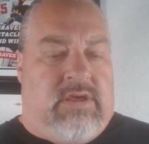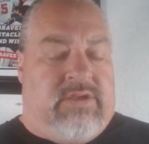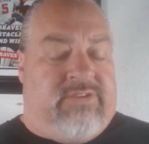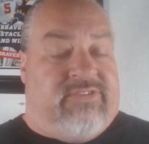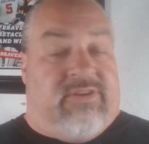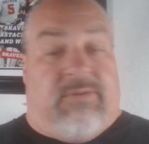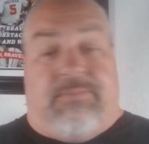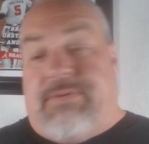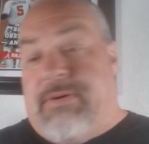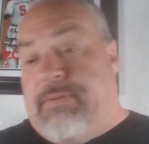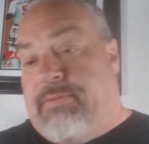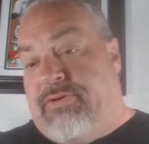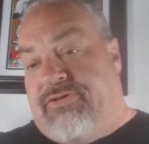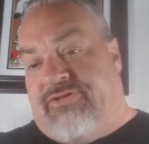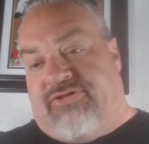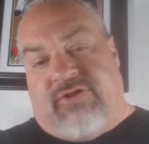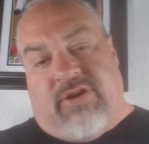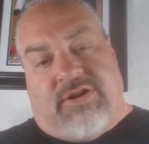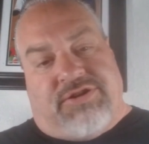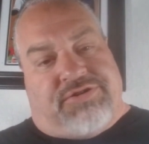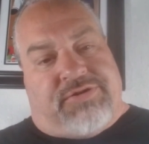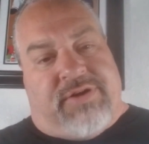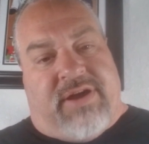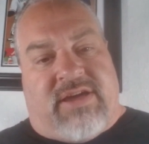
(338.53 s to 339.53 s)
Some people would
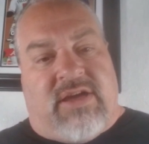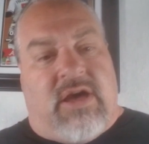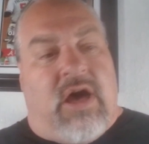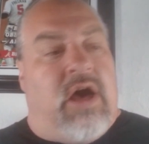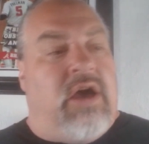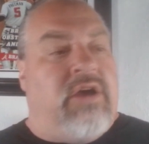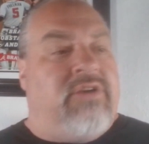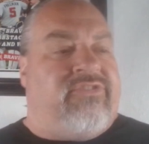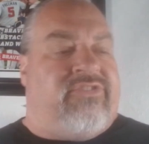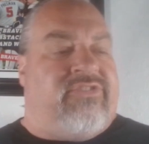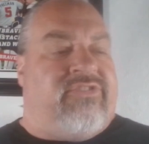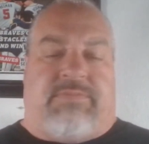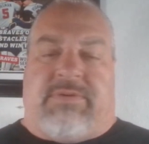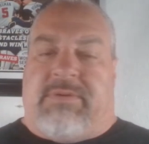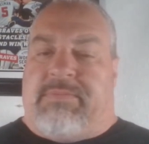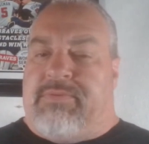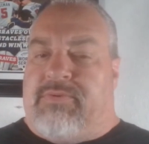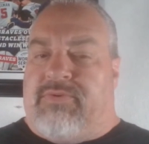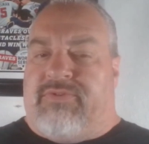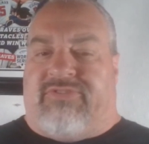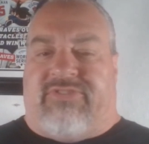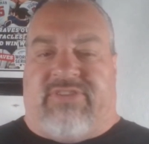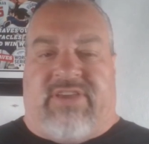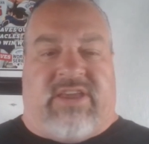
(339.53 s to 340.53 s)
say Trae Young. Some
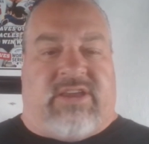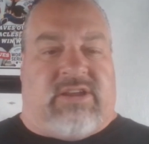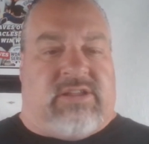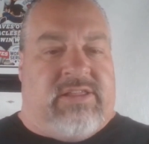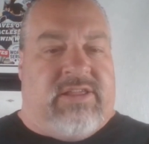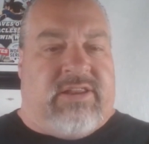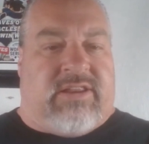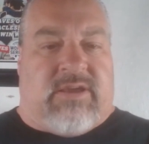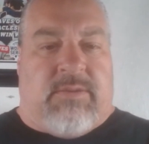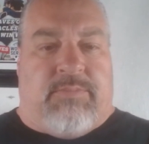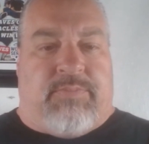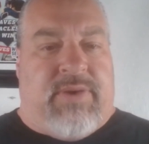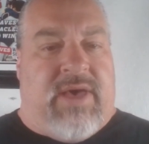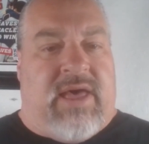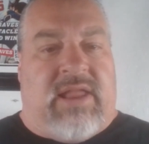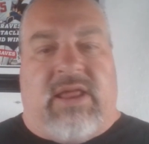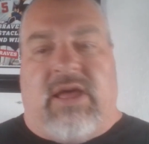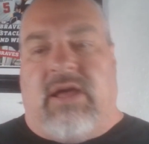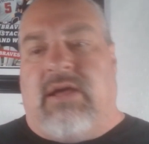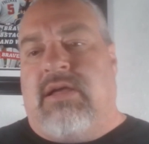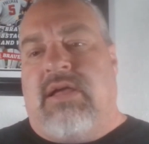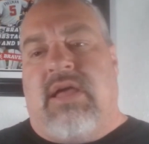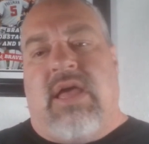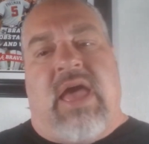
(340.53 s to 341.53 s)
people would say Clint
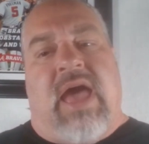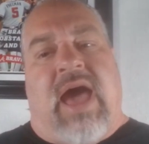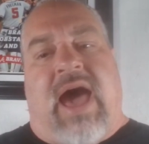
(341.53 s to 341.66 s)
Capella.